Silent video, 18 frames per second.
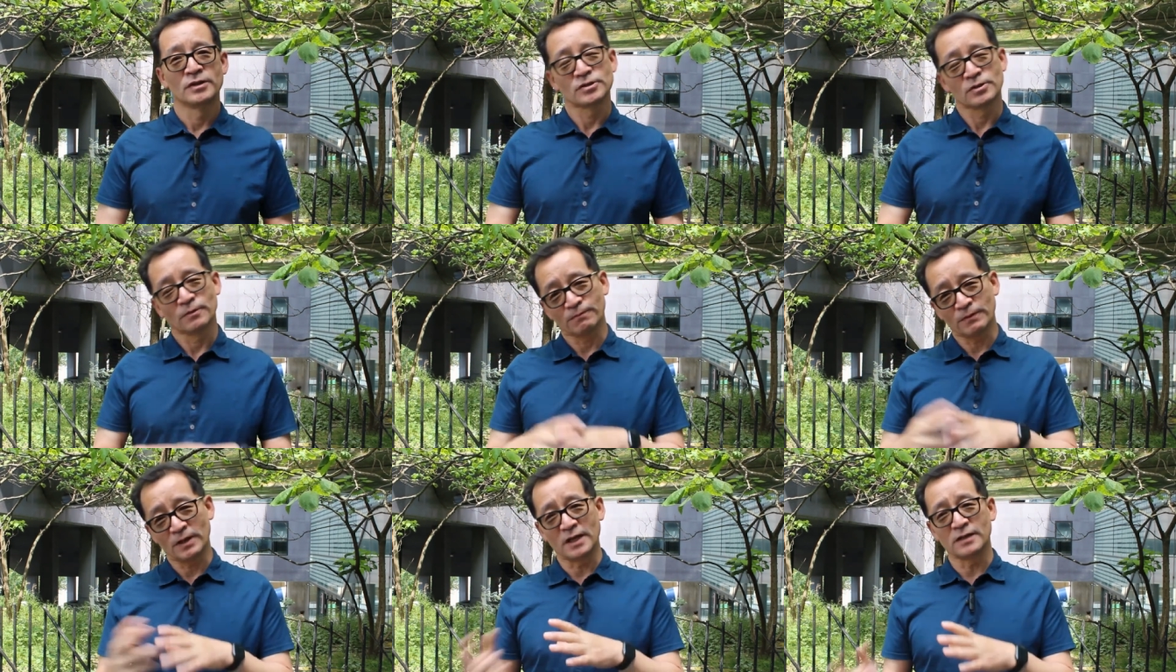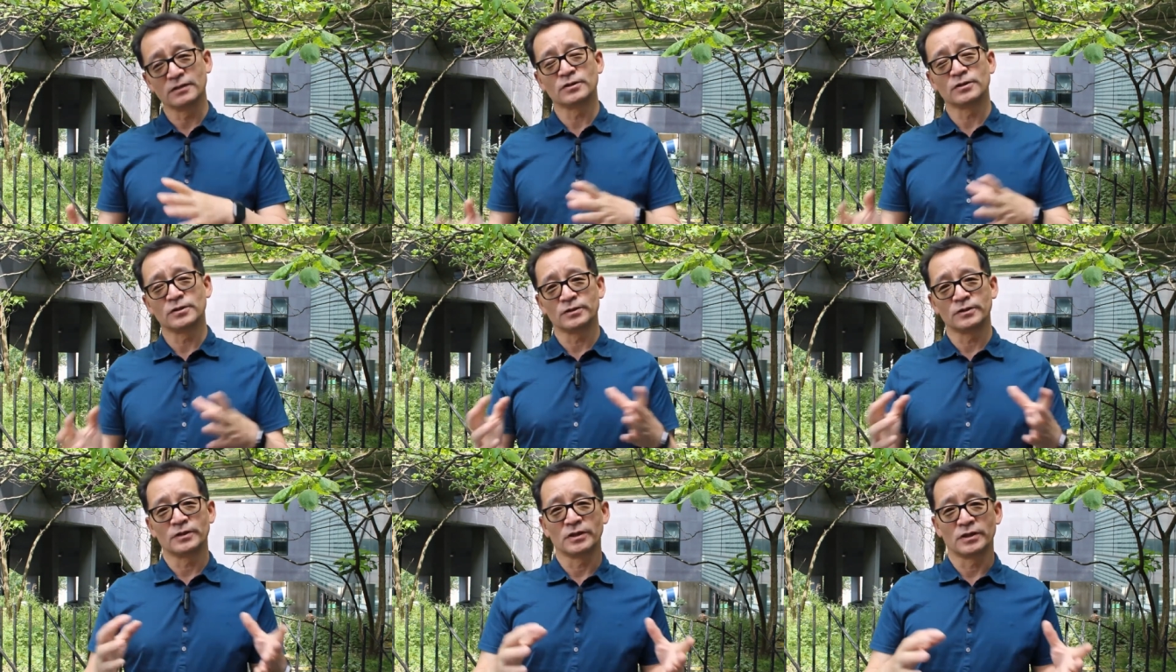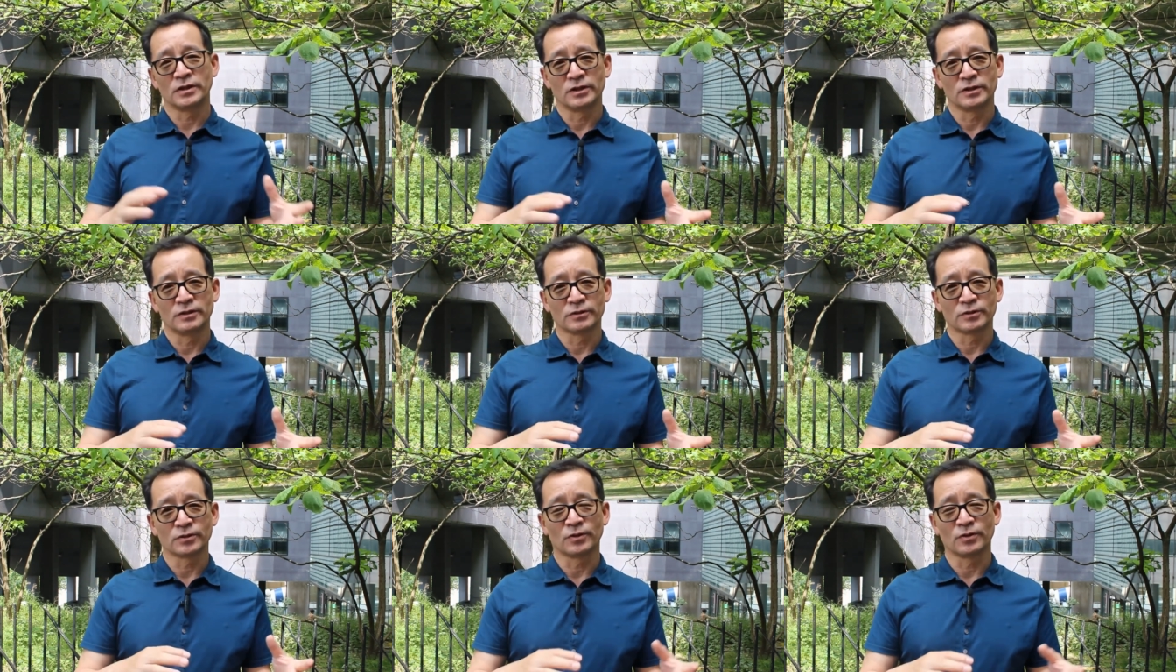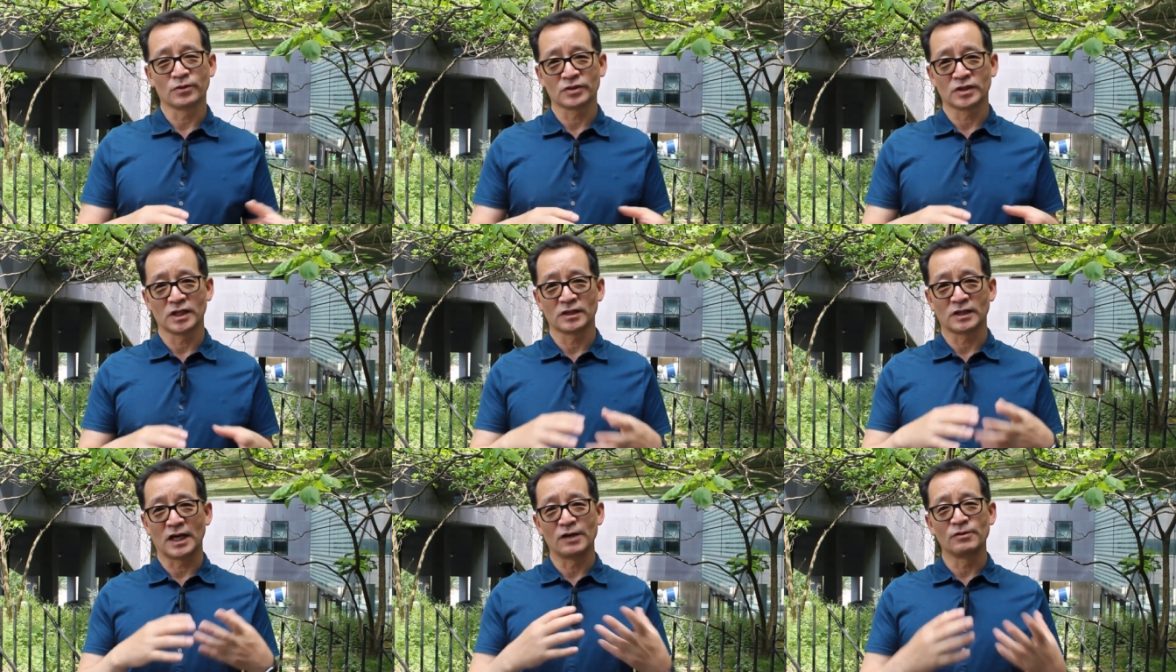So final talk
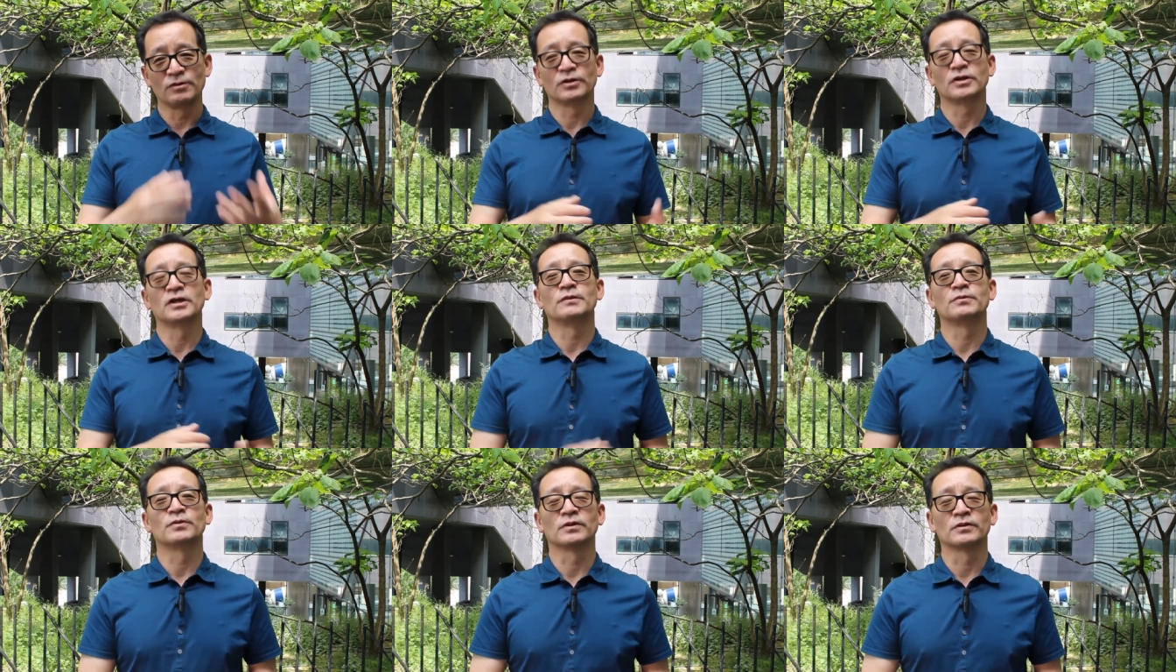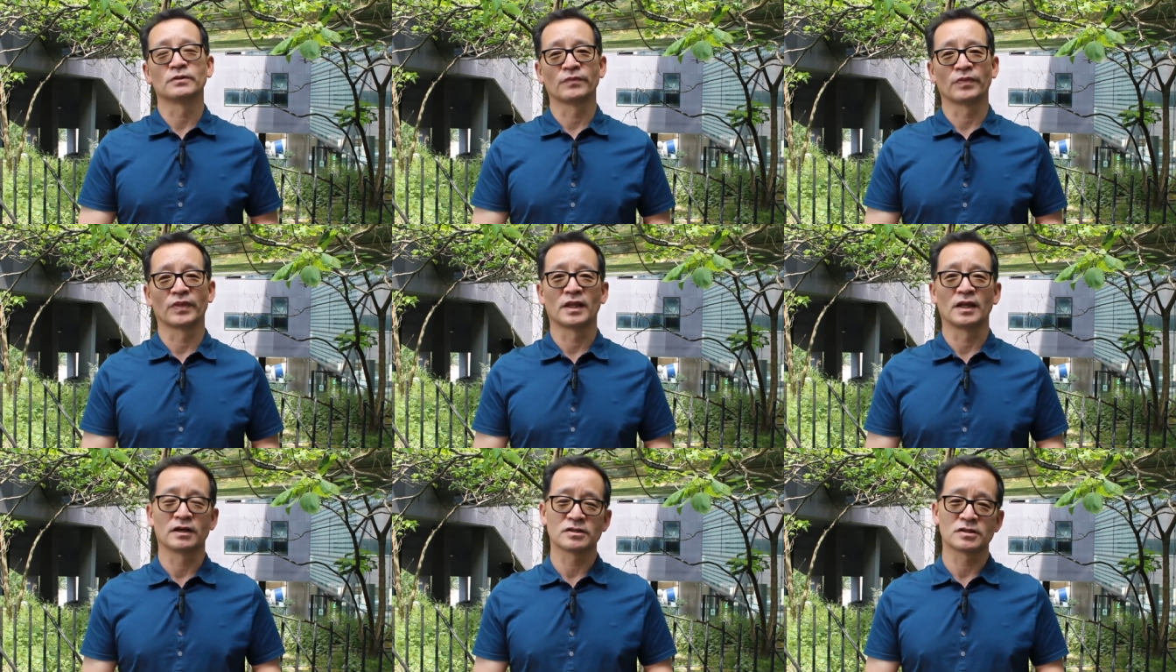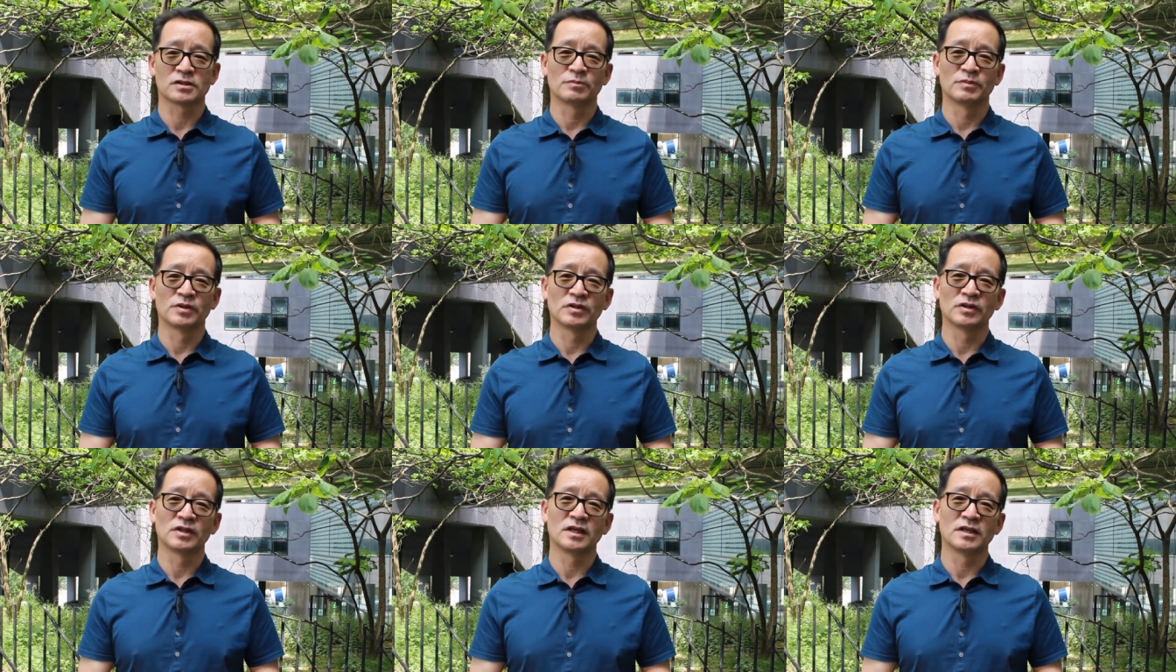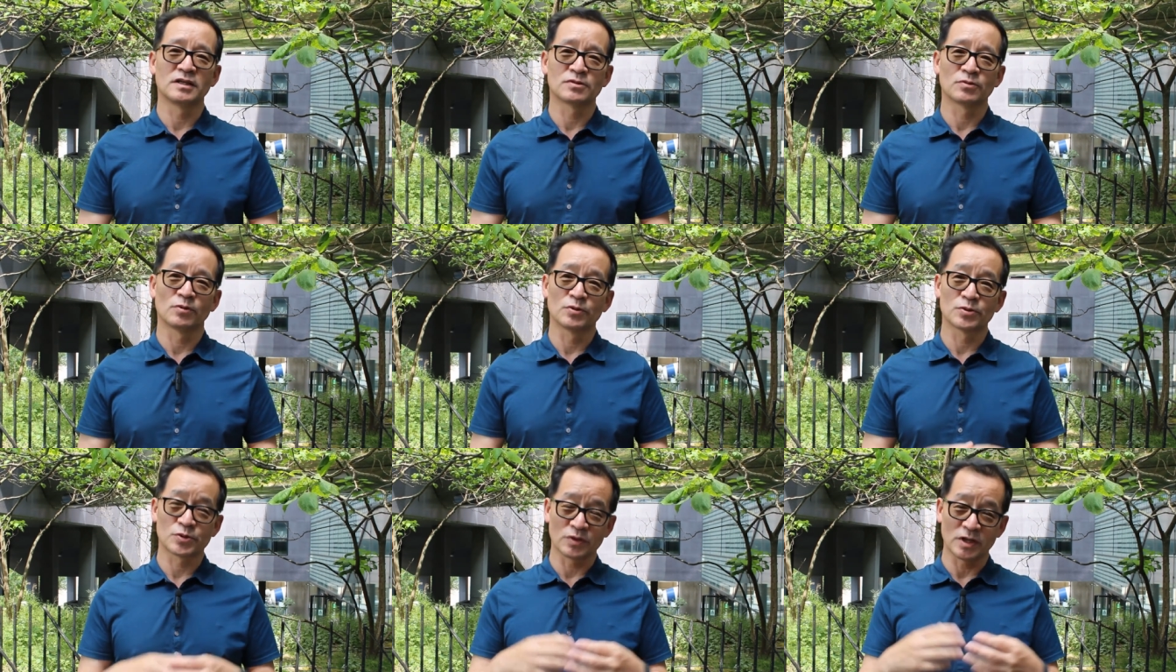that I will give on next Monday is
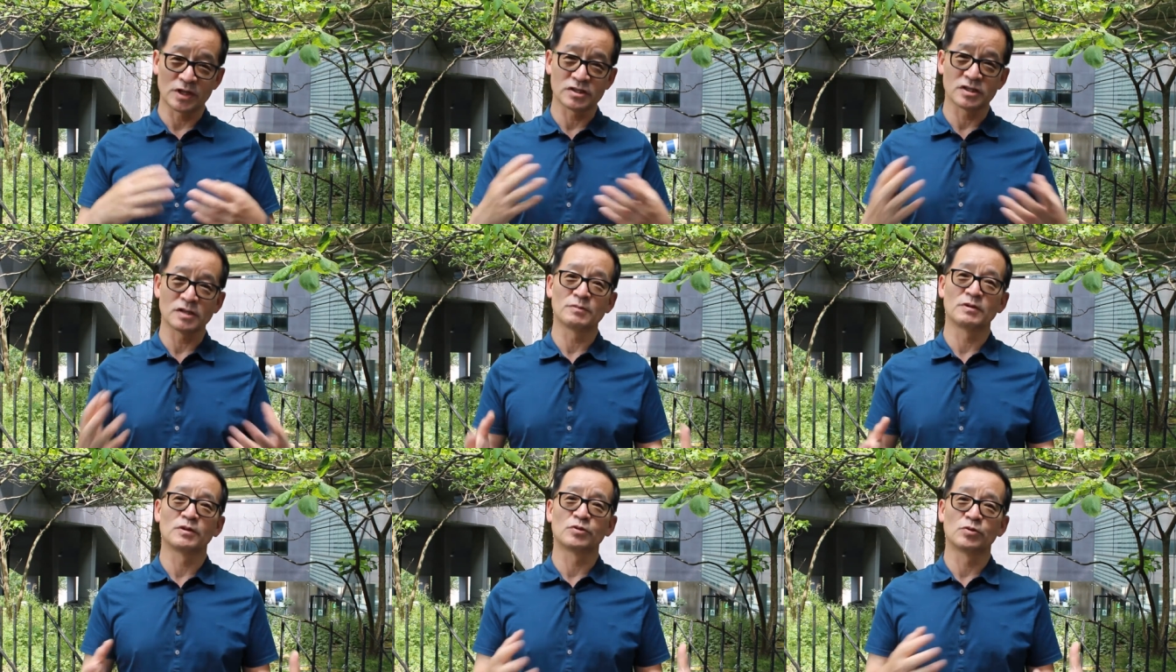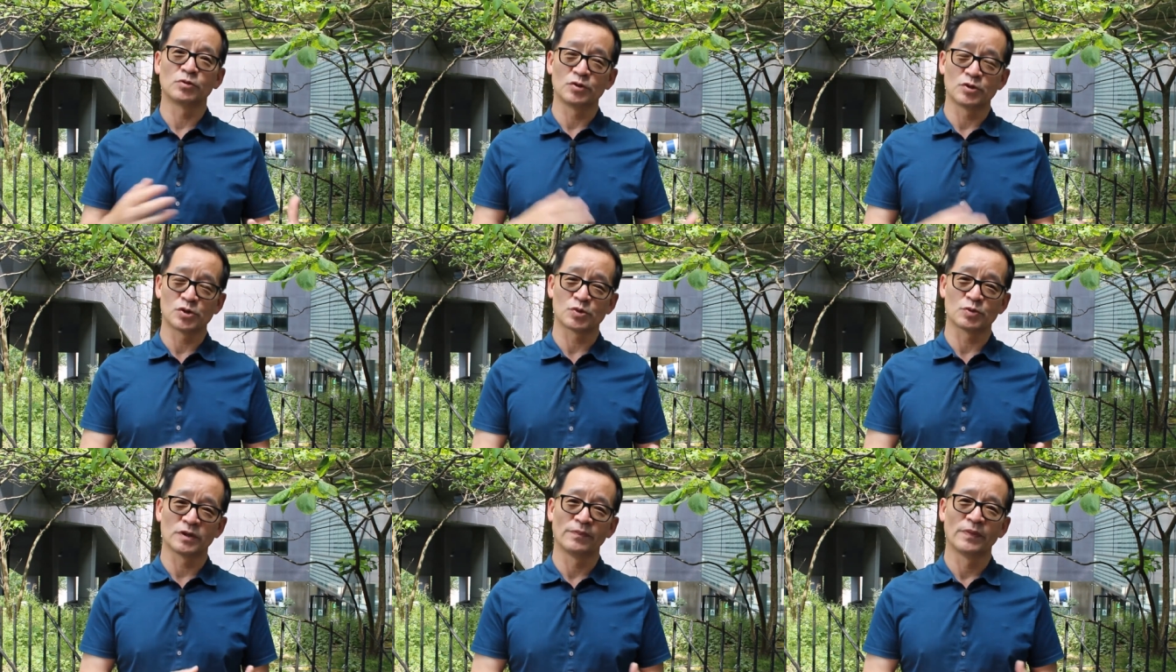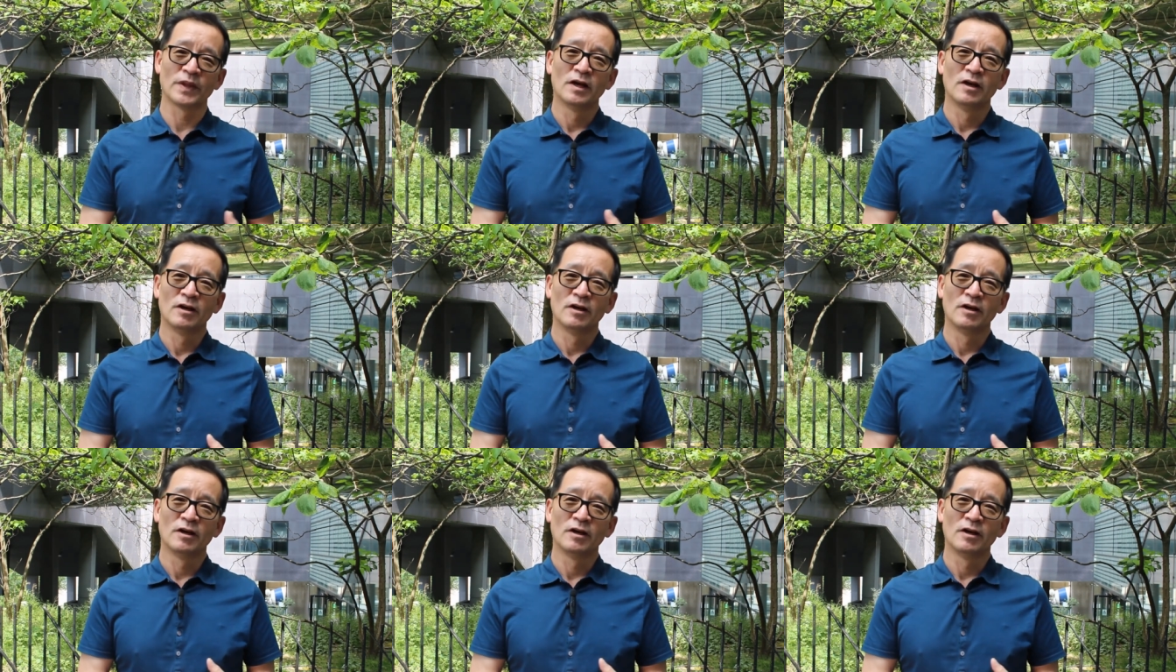also quite similar to this one,